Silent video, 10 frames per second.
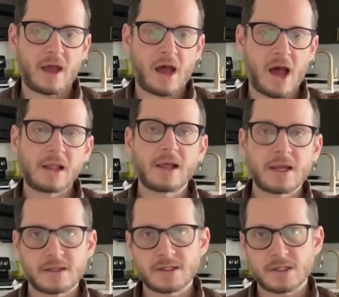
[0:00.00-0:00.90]
I
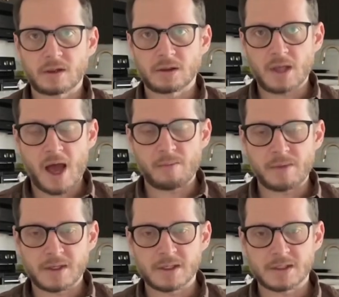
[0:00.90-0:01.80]
like this a lot
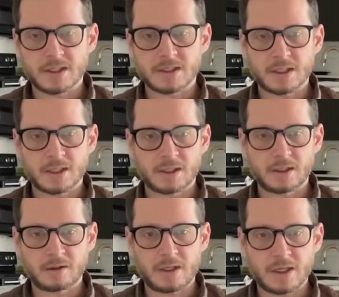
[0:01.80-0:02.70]
because is it
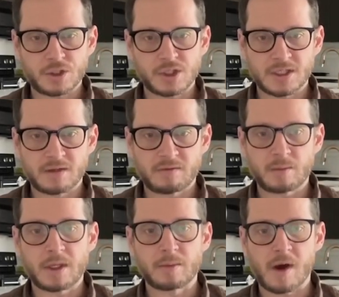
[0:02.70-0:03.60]
clear? Yes, she's the
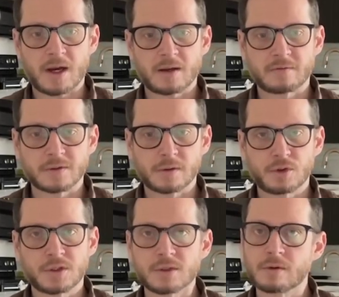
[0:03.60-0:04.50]
VP Product of
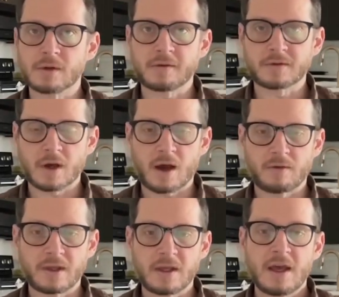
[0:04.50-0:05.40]
Solutions who loves
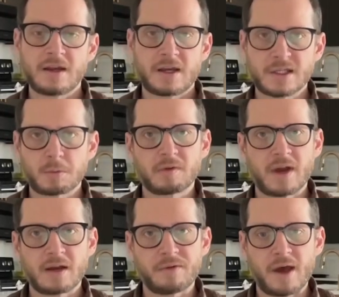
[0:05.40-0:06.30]
coffee. Does it
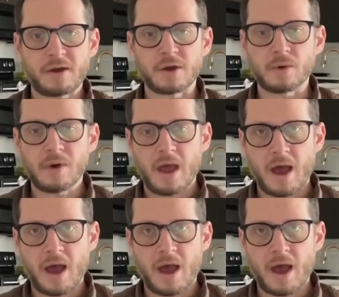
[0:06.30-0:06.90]
provide value?